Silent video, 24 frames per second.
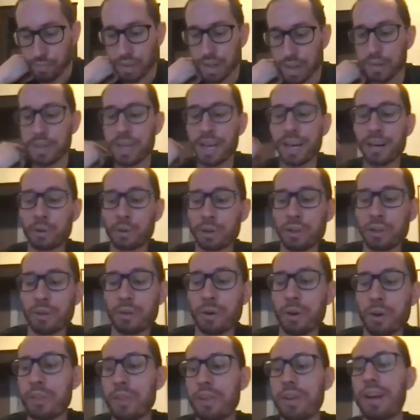Yeah. Or the
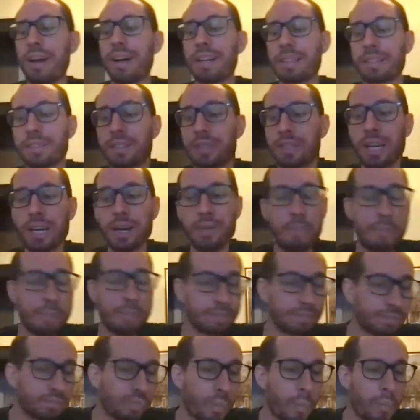Orthodox say,
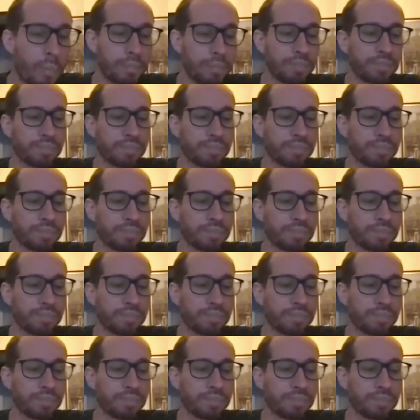yeah,